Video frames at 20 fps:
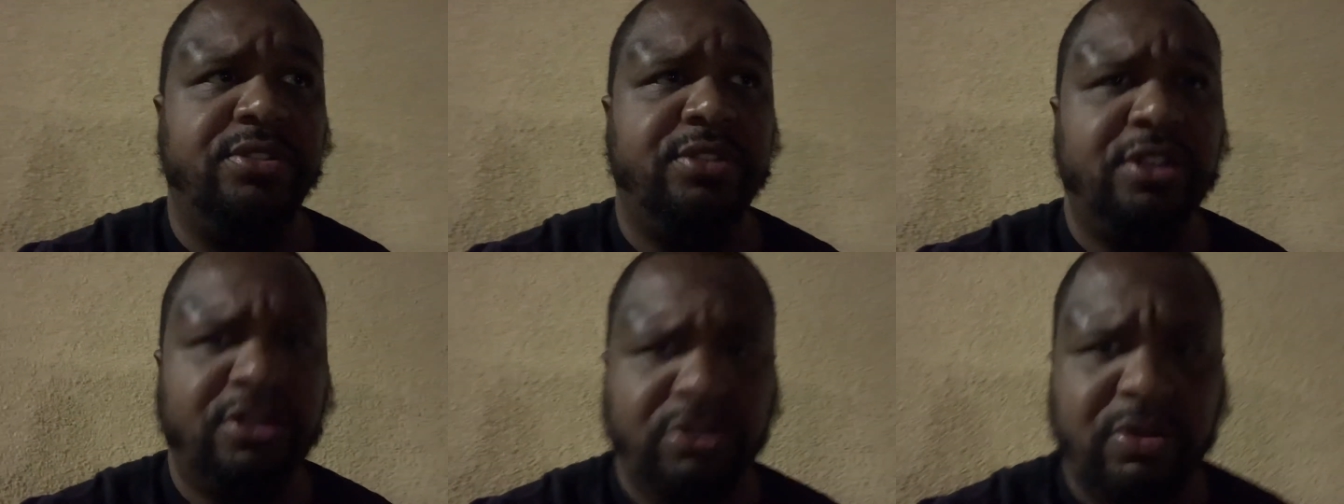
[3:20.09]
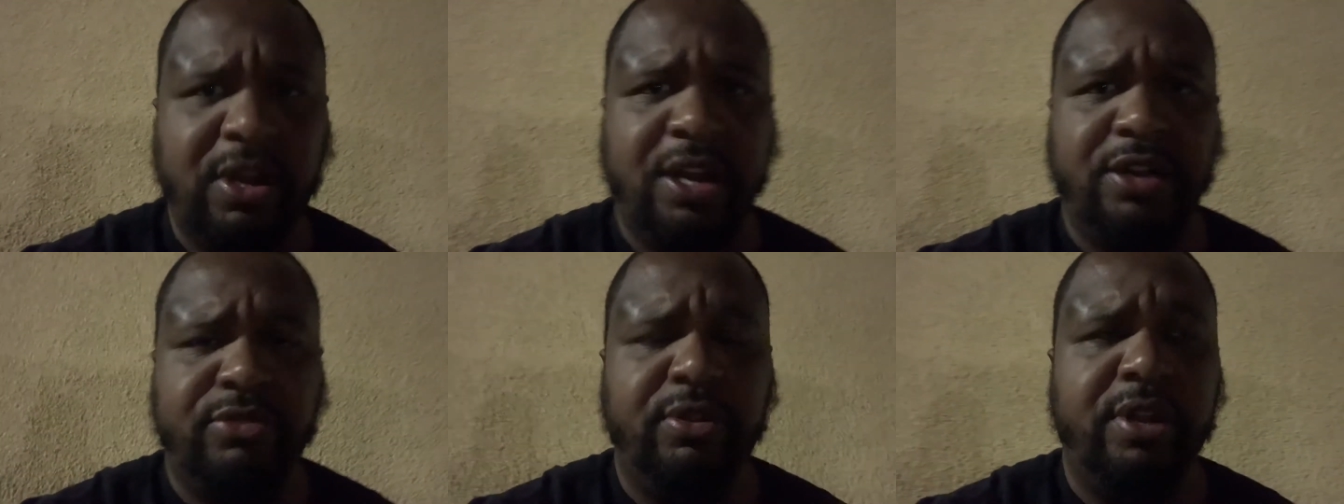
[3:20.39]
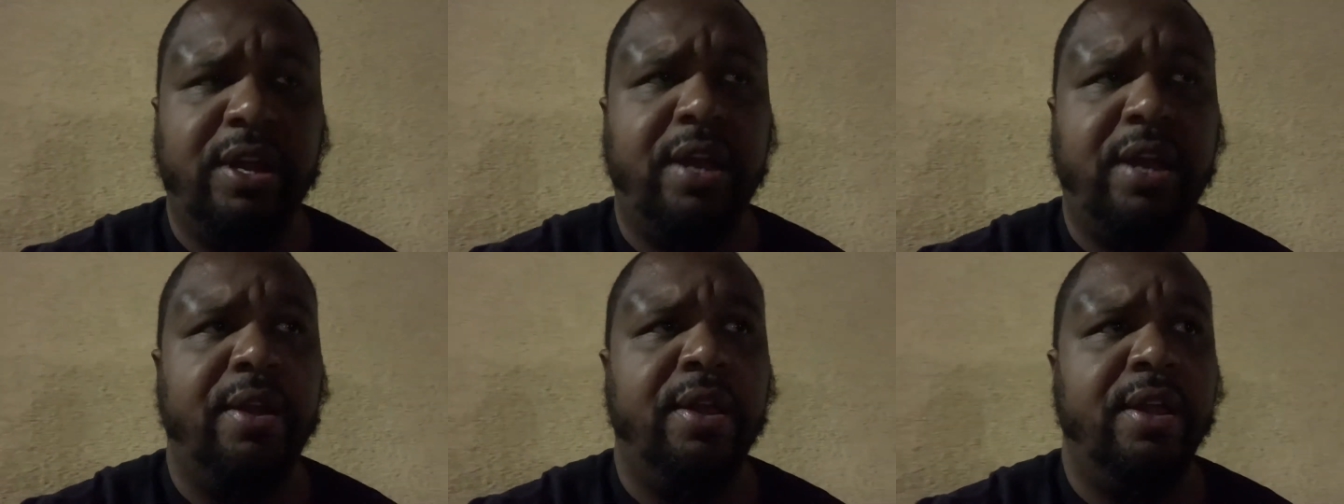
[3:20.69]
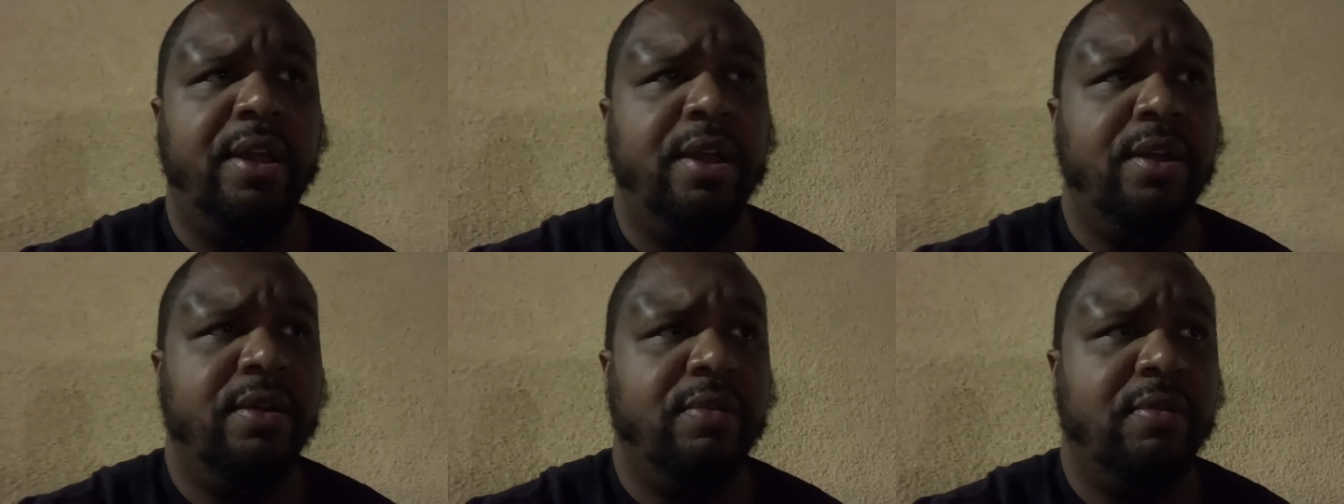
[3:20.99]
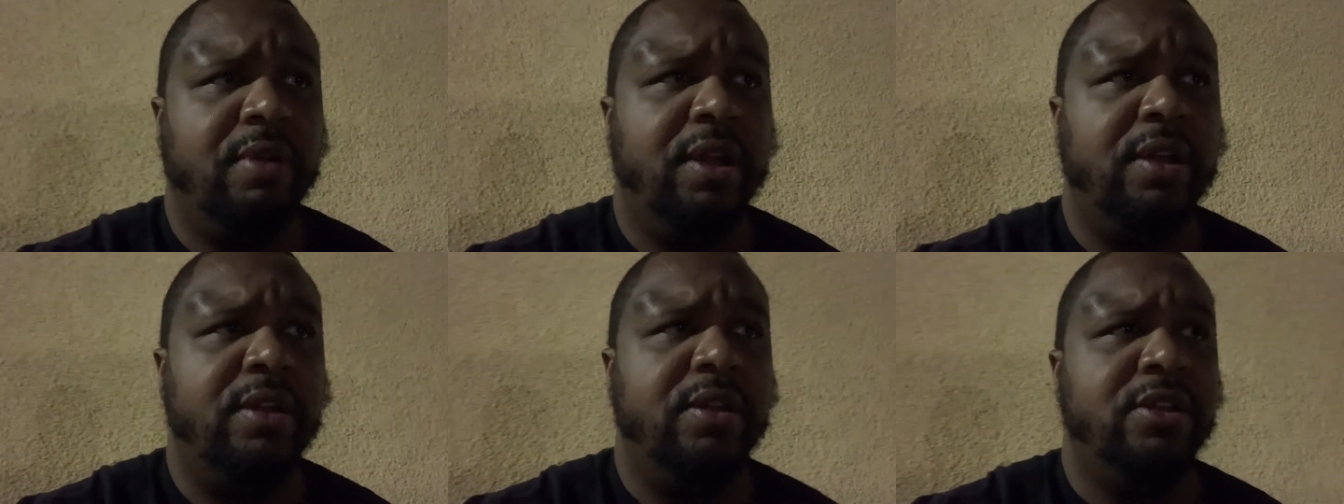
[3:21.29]
And you got to do that
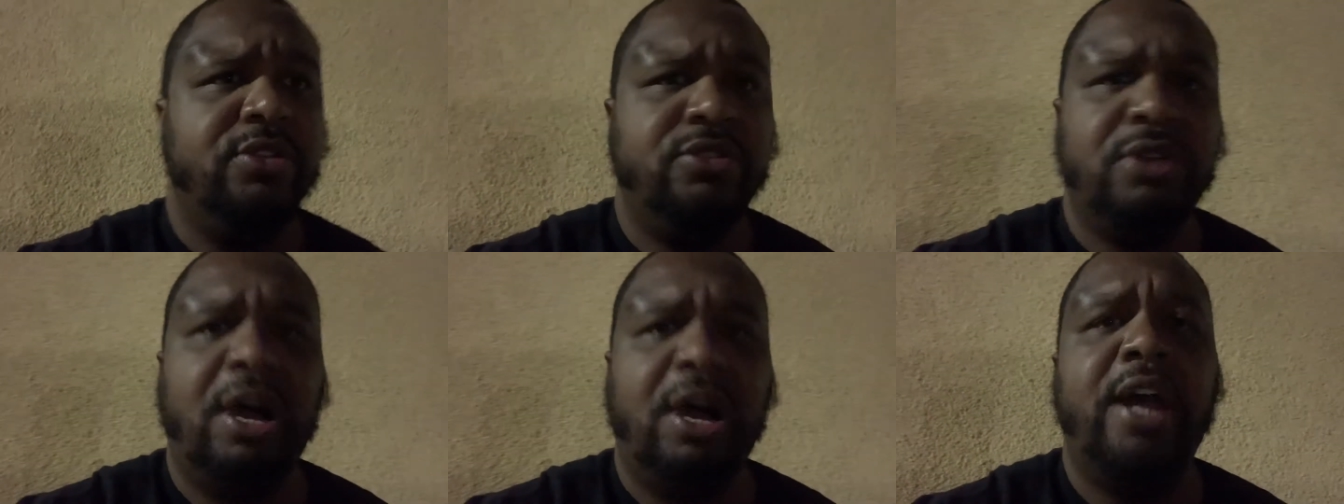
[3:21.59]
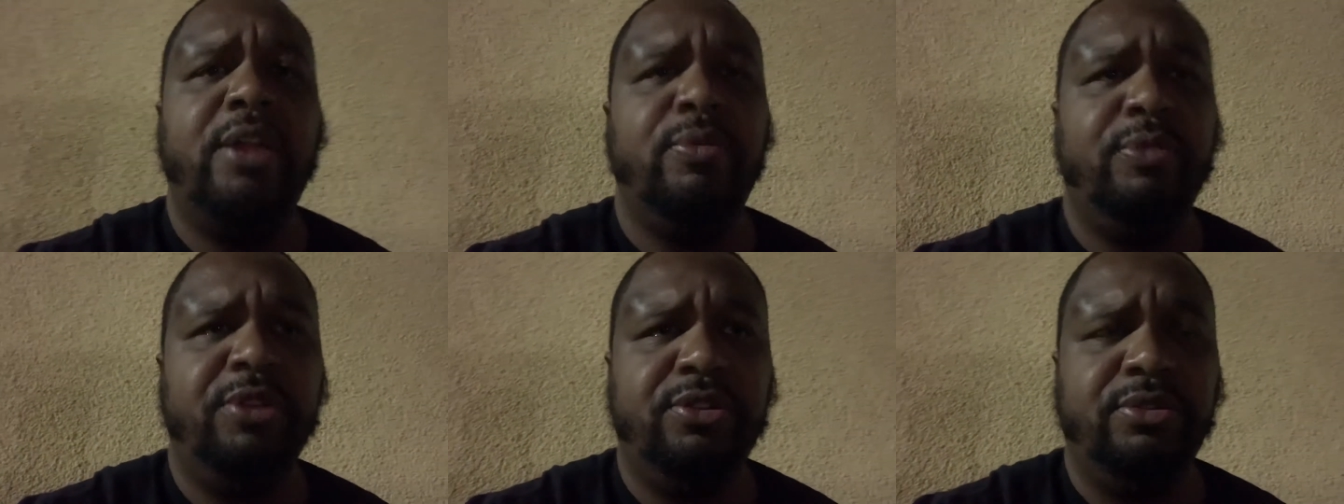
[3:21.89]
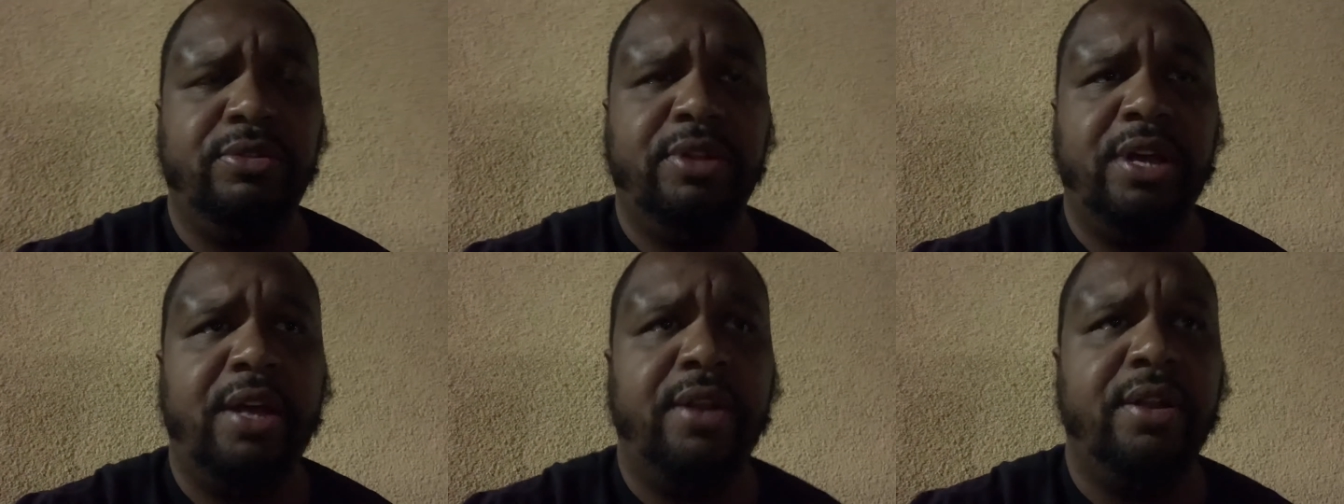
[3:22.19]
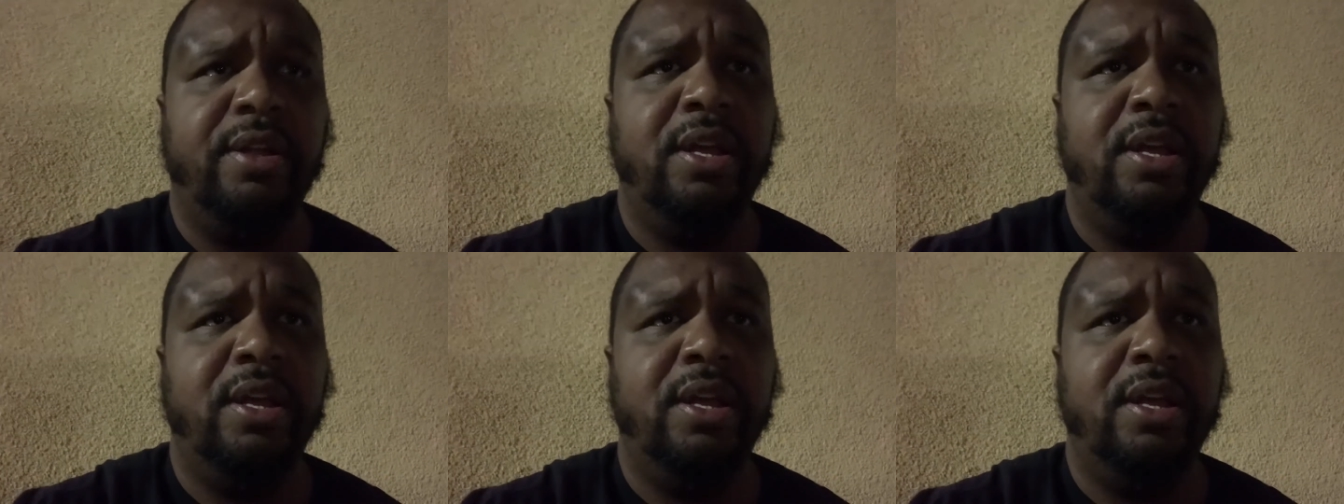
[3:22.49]
right? So how do we do that?